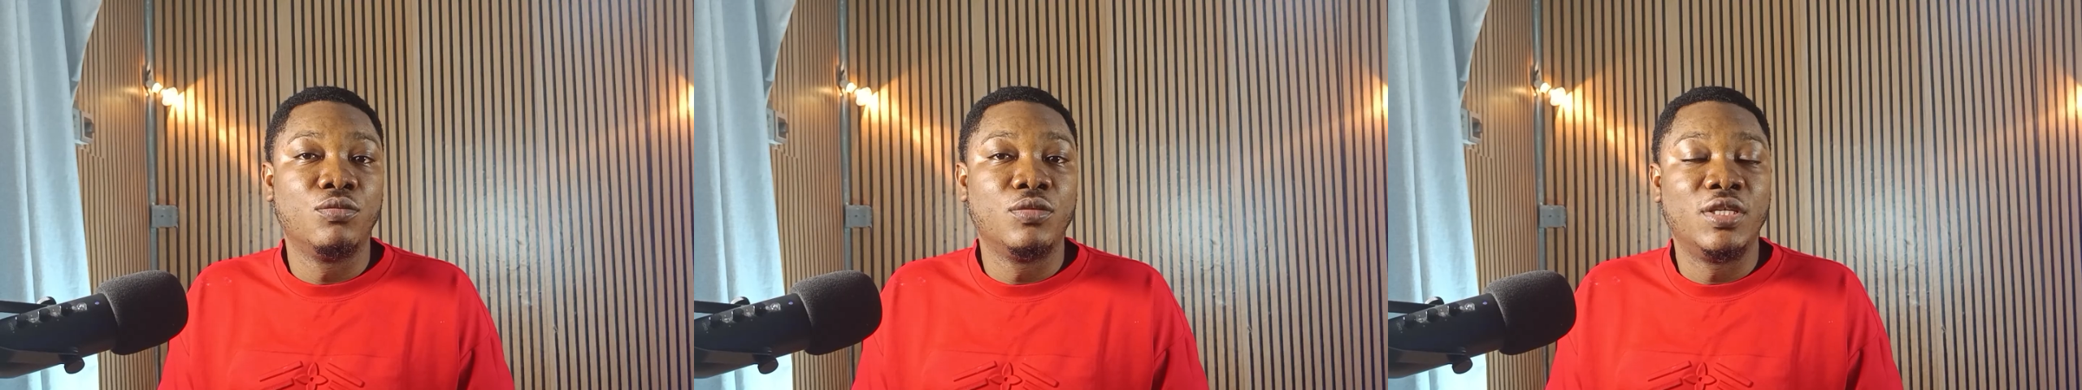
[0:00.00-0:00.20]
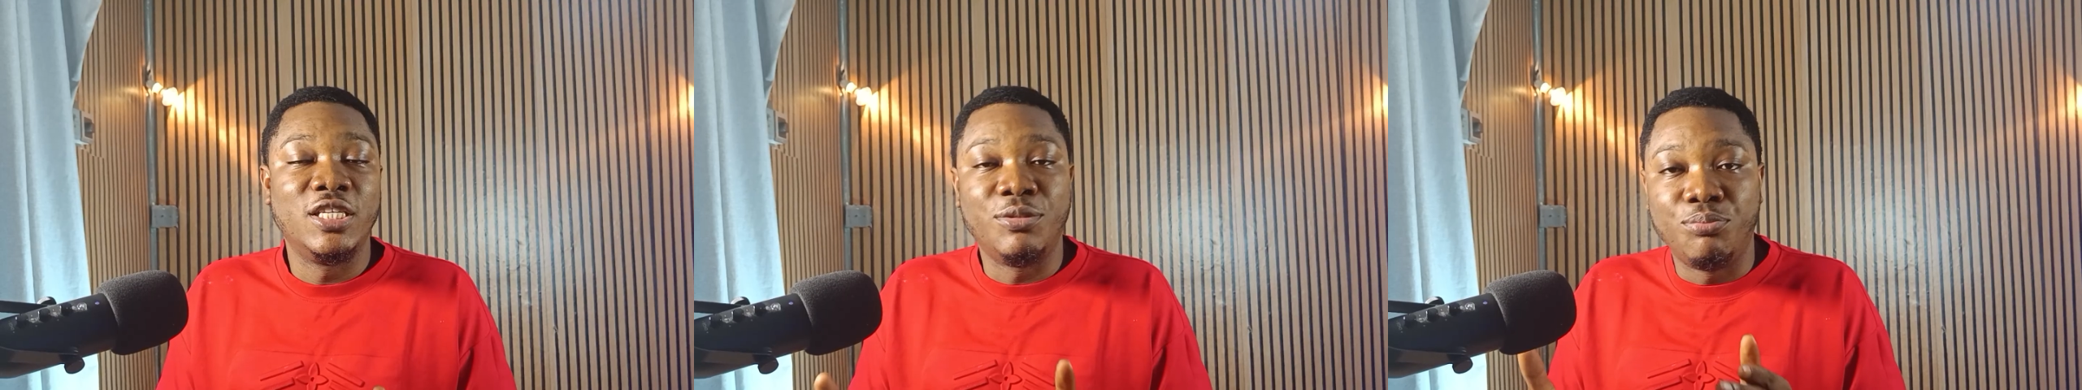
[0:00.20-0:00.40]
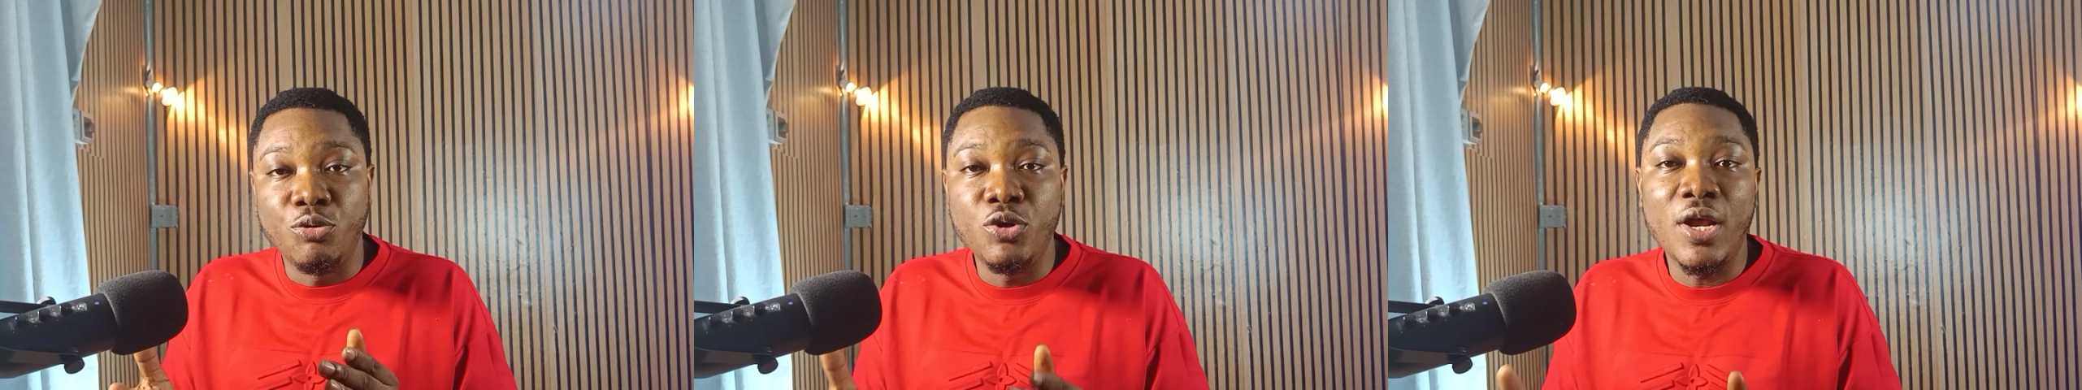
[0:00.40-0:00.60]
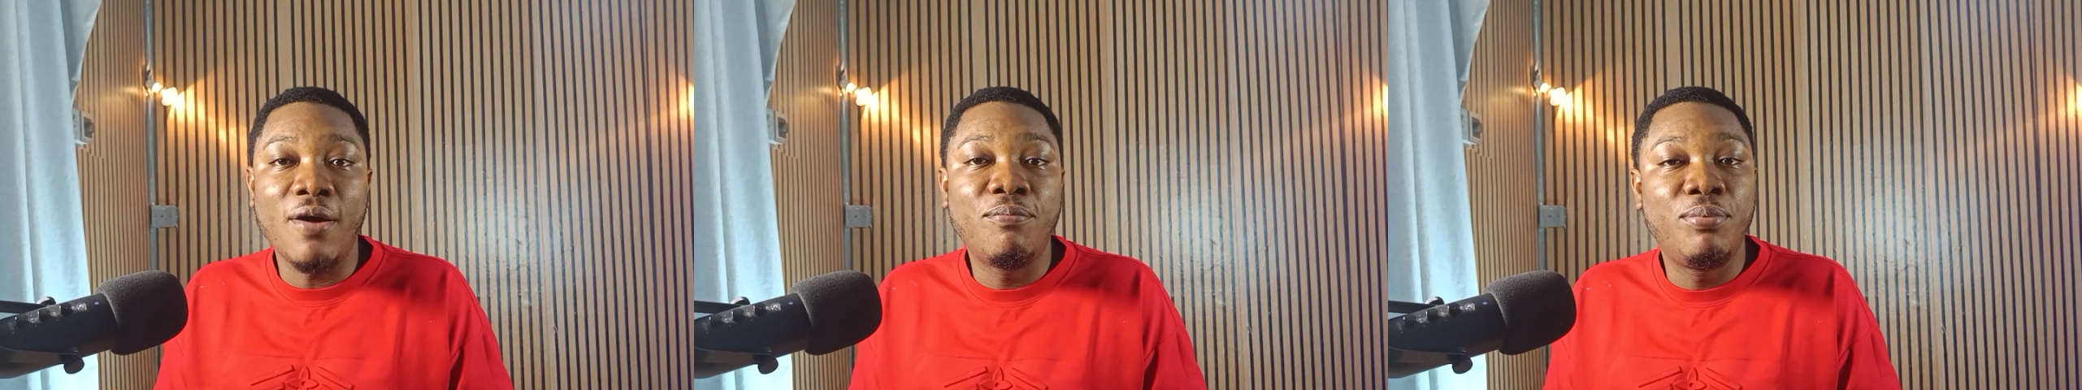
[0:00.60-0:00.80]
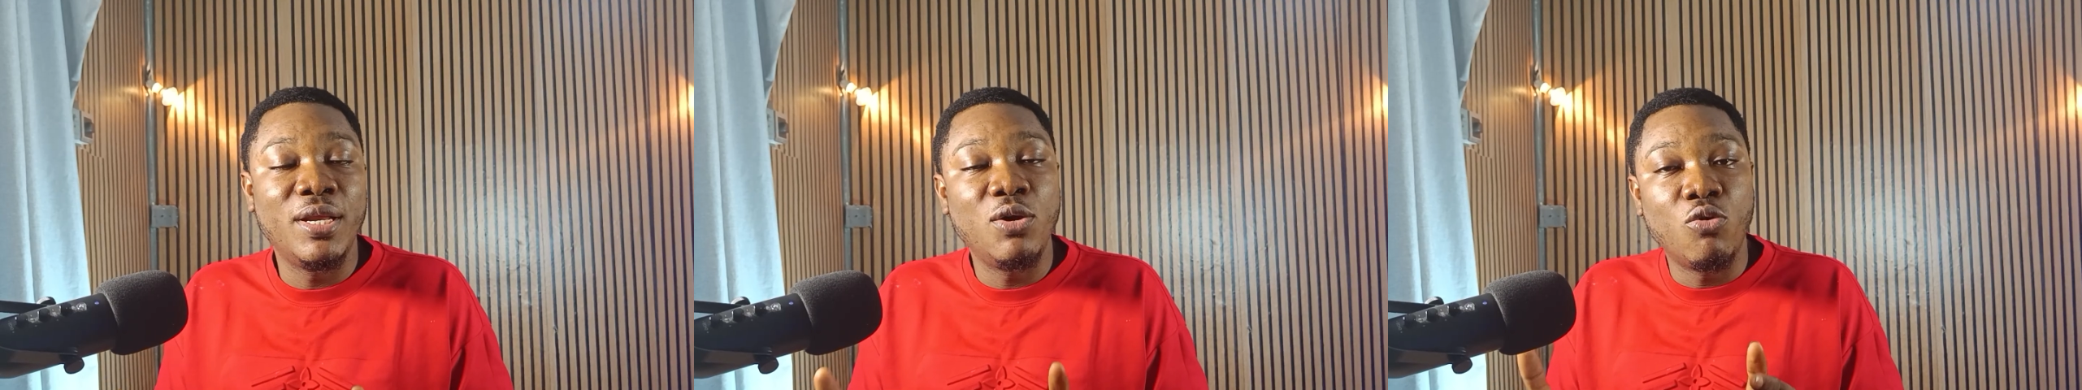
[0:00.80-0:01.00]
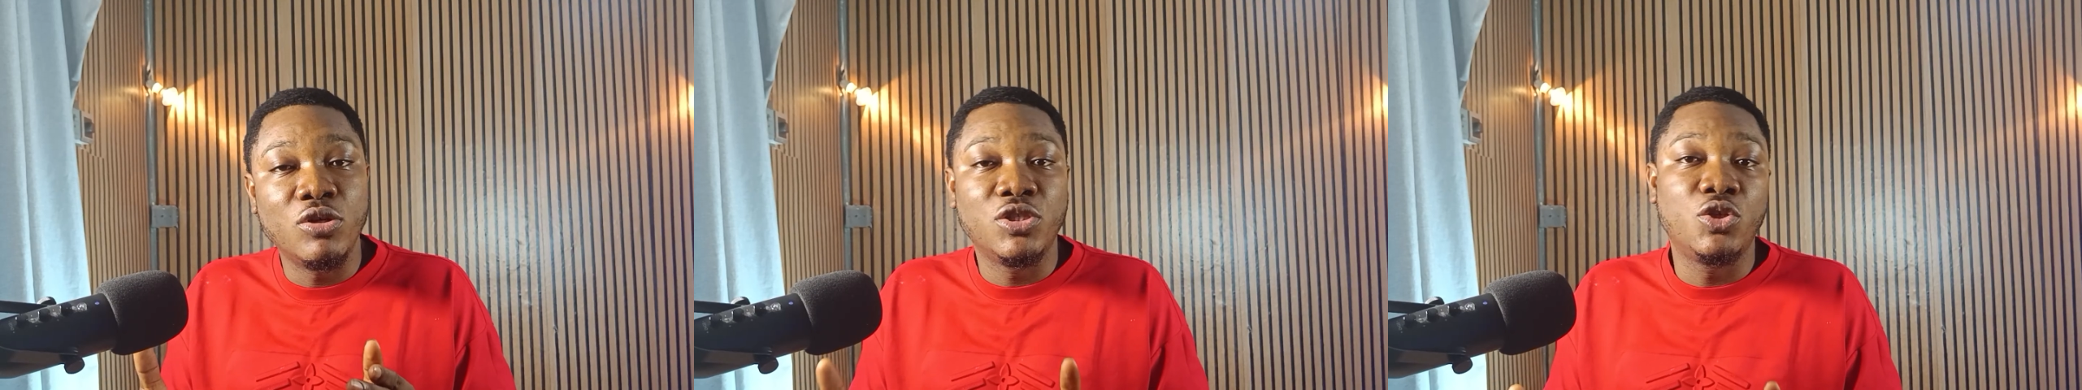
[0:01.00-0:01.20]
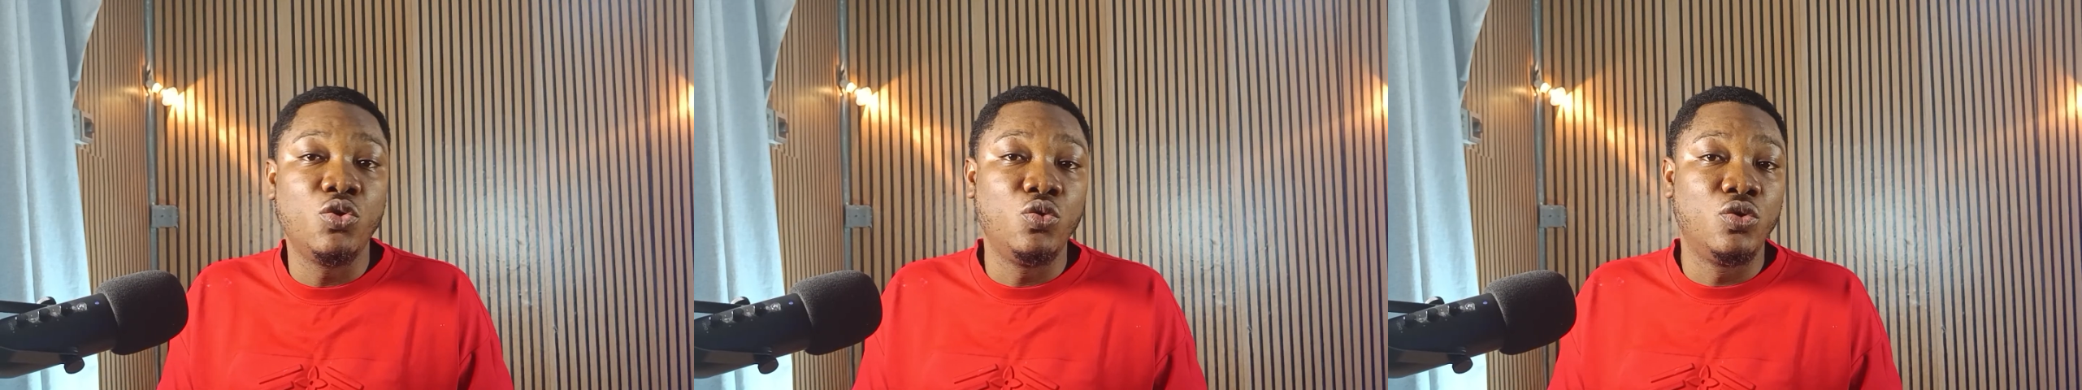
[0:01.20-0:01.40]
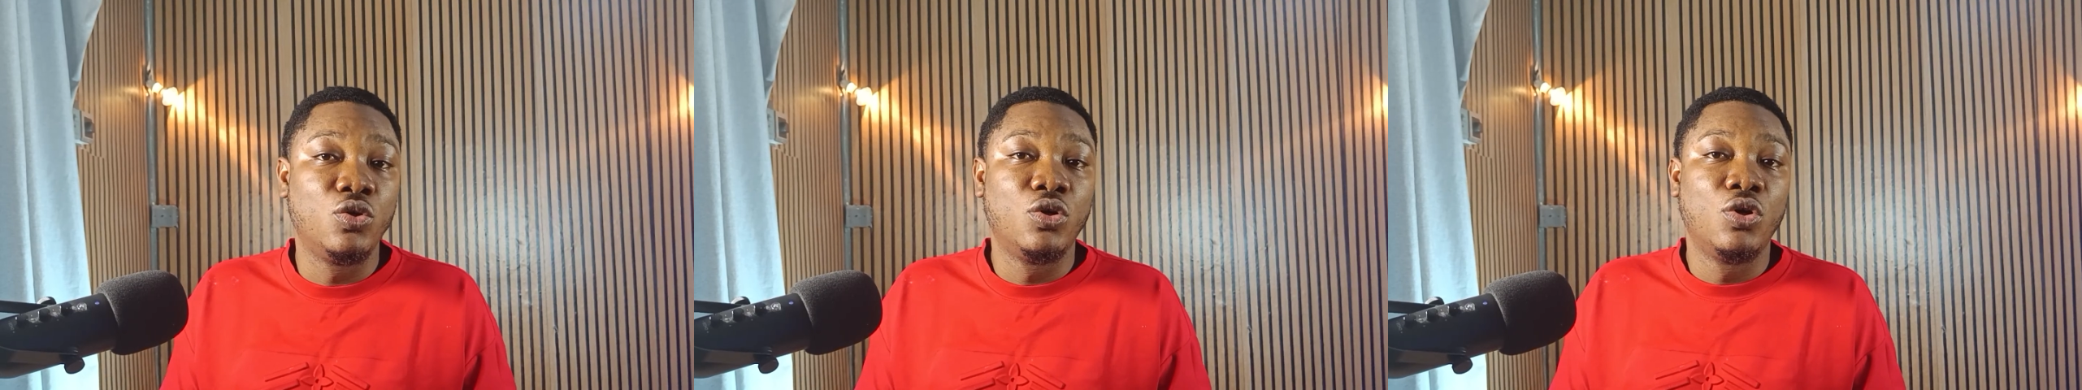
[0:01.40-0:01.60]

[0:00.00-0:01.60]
His build-up play was good,